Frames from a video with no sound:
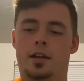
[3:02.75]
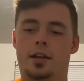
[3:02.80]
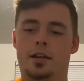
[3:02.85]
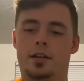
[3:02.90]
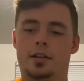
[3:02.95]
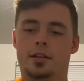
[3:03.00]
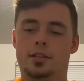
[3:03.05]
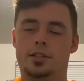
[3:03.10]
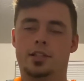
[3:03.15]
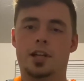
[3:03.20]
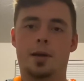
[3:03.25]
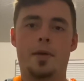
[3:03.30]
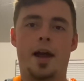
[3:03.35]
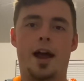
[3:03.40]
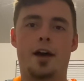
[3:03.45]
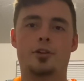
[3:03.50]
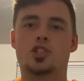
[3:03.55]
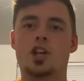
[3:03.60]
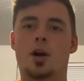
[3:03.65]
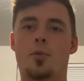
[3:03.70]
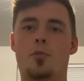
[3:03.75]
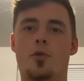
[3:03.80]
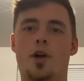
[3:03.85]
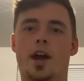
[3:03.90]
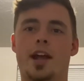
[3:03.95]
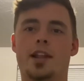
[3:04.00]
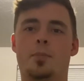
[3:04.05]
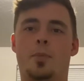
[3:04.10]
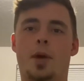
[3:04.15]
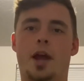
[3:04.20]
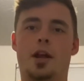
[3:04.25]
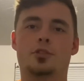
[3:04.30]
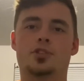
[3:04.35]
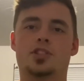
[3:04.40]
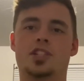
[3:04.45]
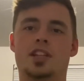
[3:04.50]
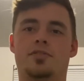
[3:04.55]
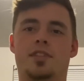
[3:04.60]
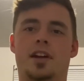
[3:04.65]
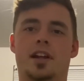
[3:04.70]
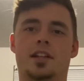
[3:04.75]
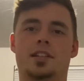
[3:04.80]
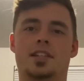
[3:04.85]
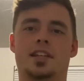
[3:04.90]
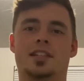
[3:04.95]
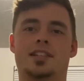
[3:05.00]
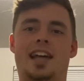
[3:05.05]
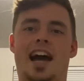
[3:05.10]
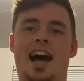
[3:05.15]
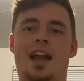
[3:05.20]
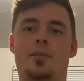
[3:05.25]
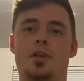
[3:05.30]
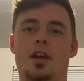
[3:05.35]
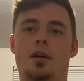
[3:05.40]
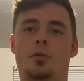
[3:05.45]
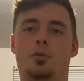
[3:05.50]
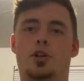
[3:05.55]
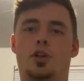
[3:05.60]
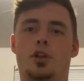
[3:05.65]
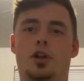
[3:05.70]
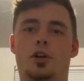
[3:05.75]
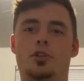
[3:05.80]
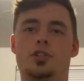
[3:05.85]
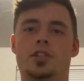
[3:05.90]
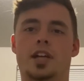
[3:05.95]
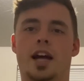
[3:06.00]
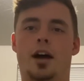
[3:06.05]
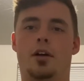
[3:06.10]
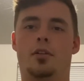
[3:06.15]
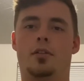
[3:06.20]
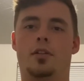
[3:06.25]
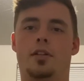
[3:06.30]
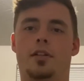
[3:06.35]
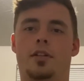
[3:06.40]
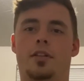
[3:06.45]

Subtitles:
somehow, some way, the Bengals defense has got to be able to close out